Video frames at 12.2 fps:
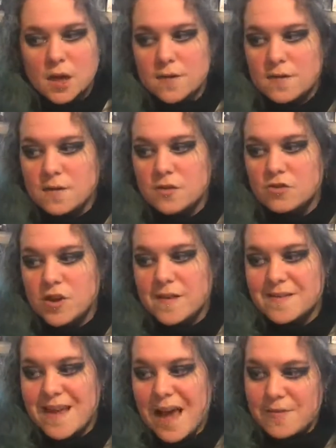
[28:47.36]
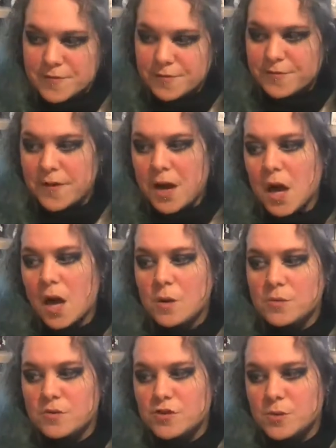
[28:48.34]
such as
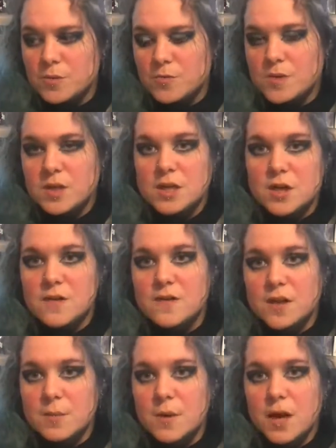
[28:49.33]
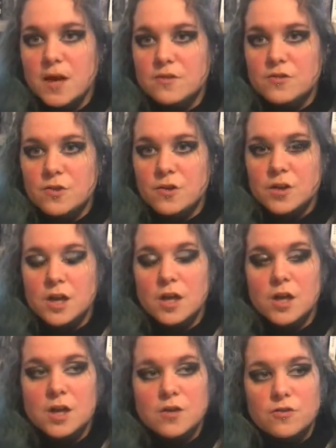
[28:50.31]
Everfair, which I would really like to get my hands on.
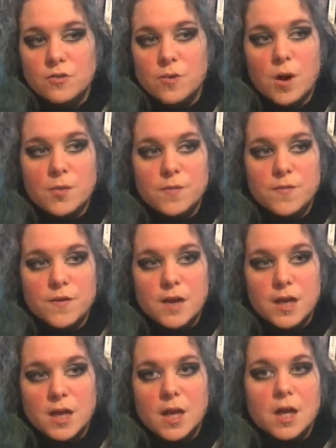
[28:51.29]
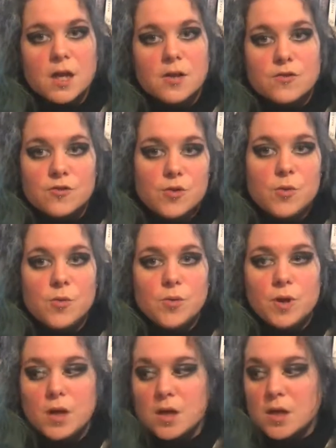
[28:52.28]
So hopefully
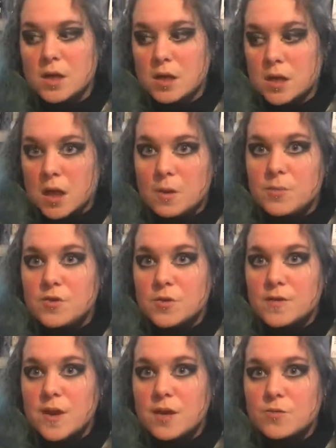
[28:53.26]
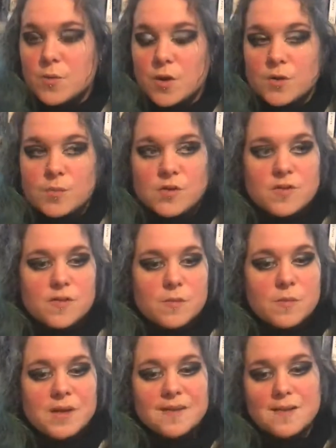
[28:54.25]
soon I'll be doing that one. But in
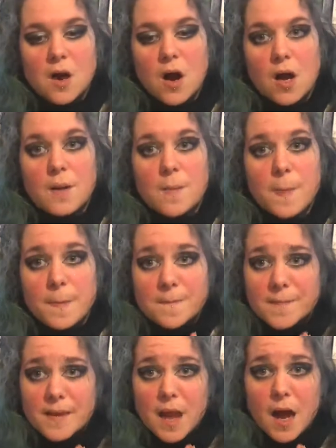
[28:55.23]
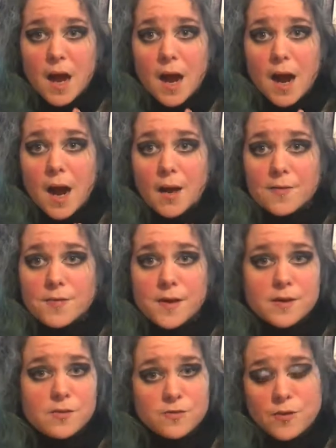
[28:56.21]
the meantime,
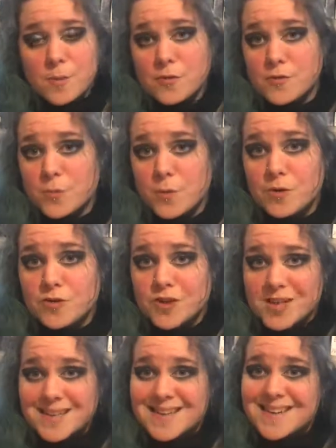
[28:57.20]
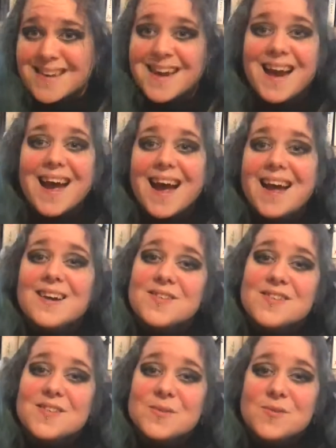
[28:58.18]
thank you so much for watching, and
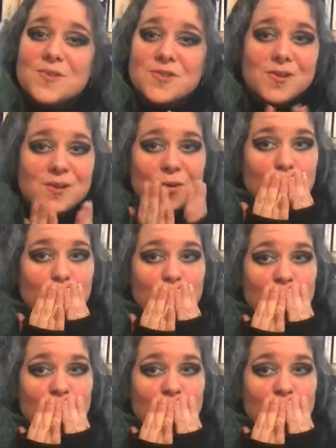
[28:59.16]
I'll see you all soon.